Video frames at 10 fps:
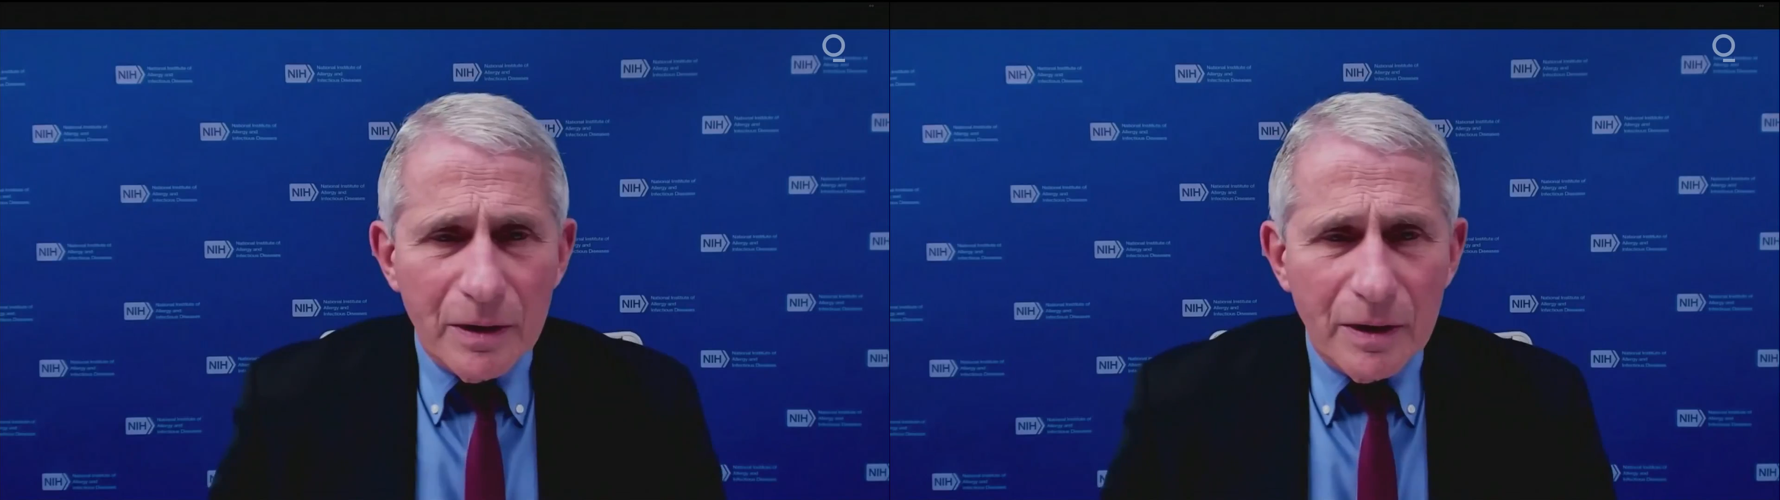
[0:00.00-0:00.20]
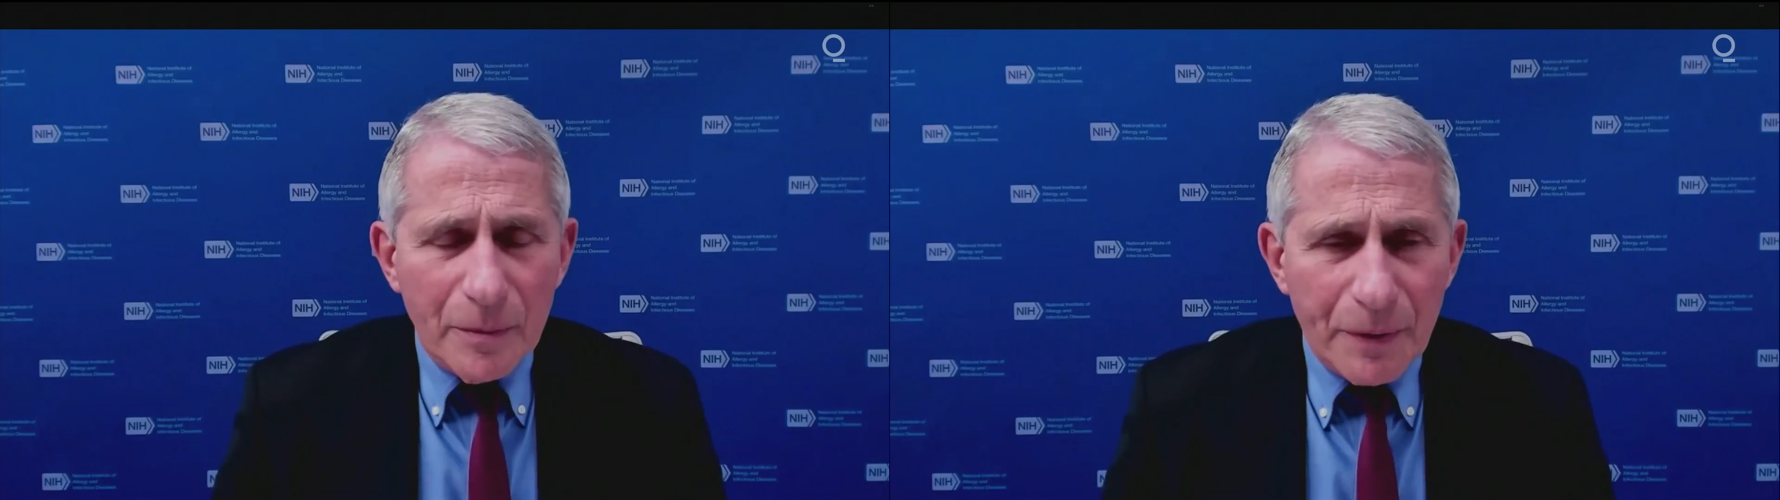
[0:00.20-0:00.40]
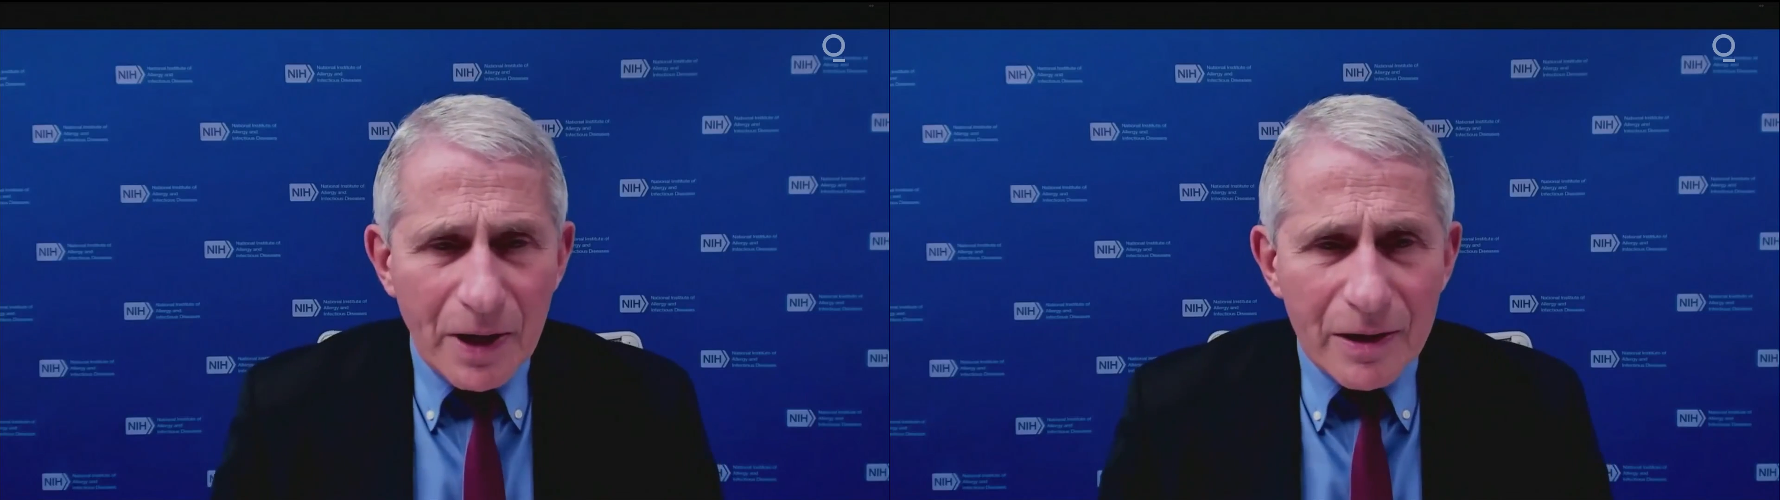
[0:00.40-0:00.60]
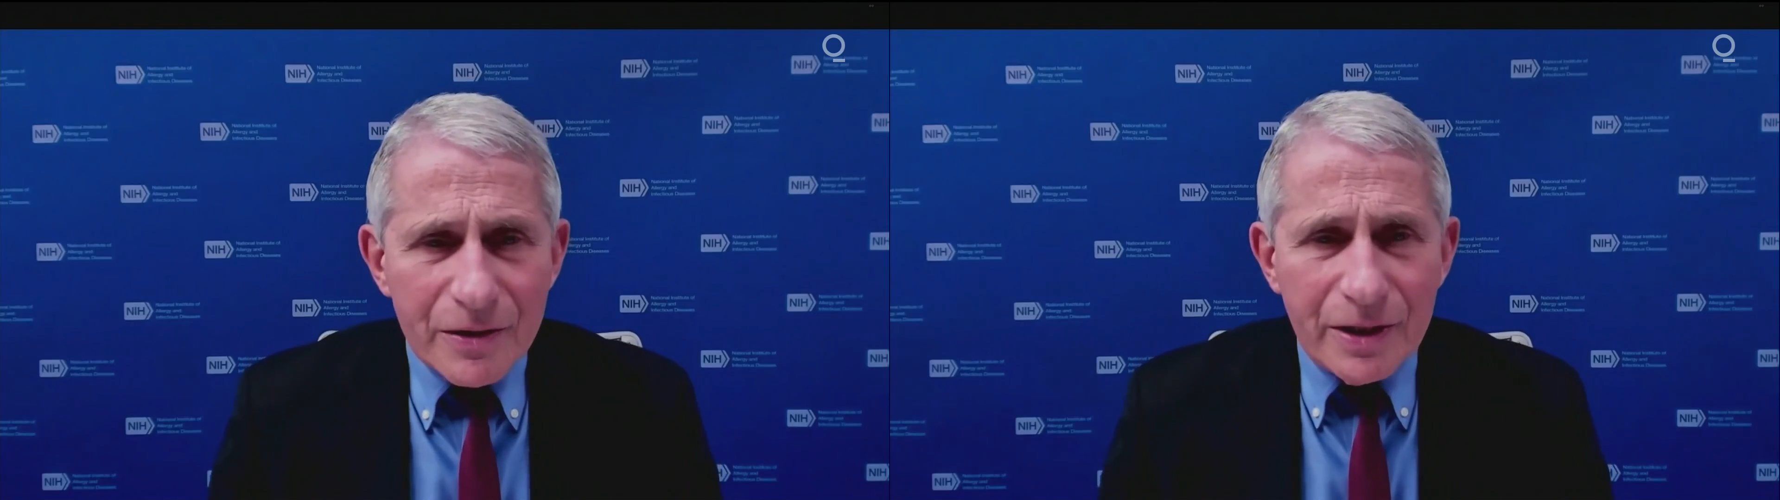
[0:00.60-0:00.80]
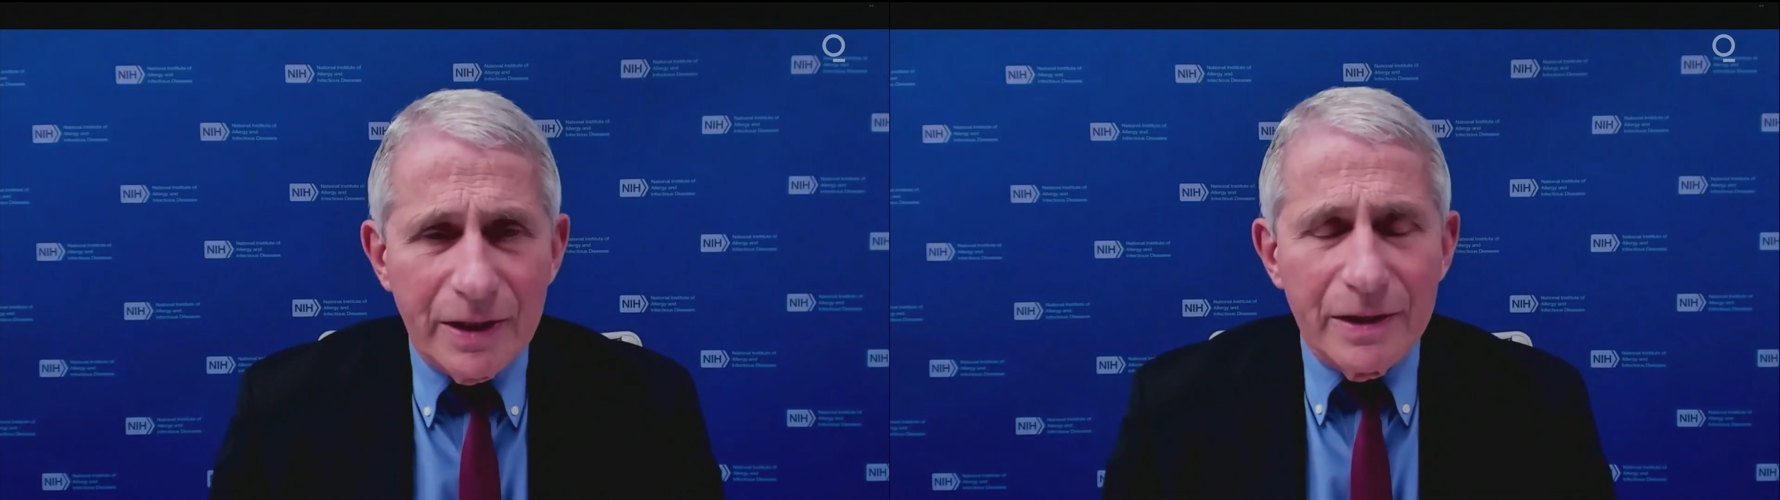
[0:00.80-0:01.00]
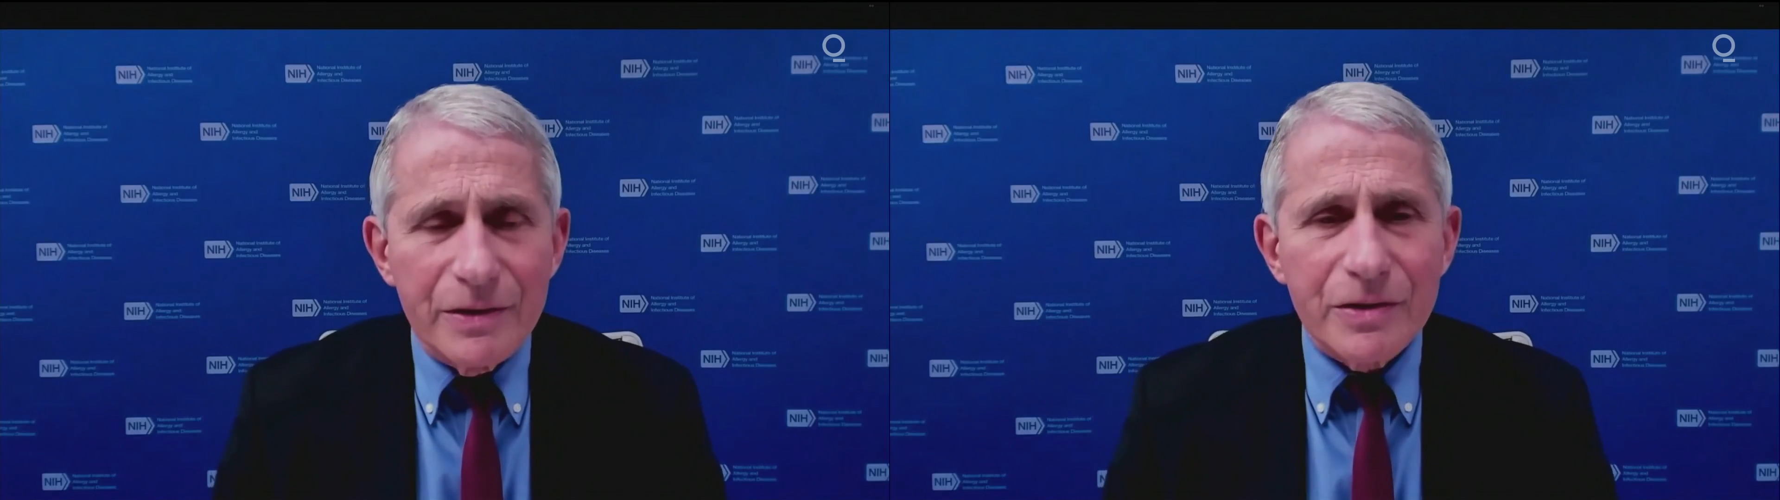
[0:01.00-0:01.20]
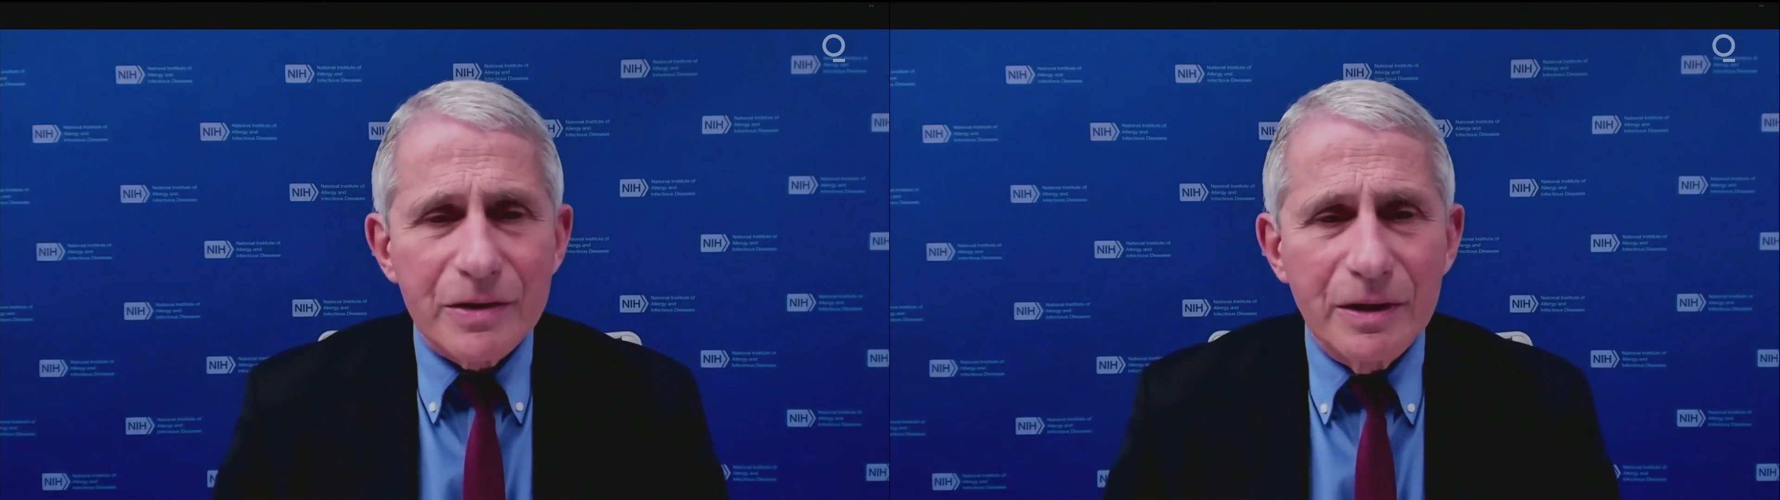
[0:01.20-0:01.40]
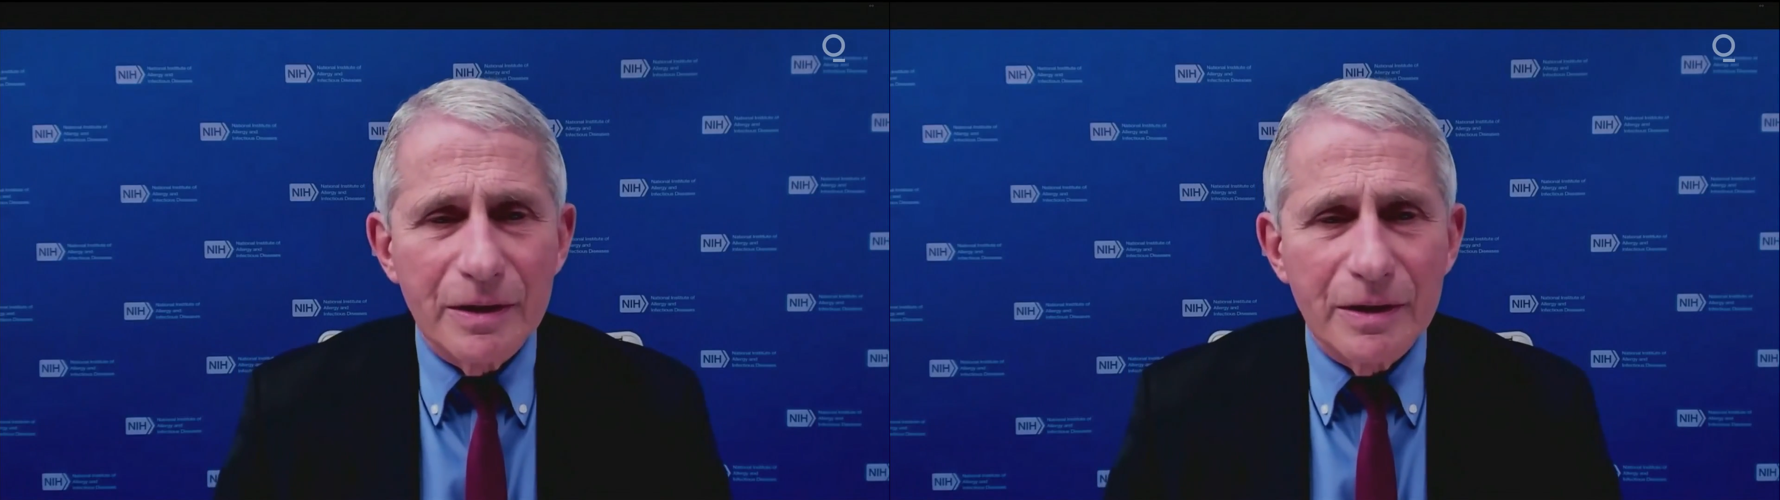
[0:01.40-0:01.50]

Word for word: the policy is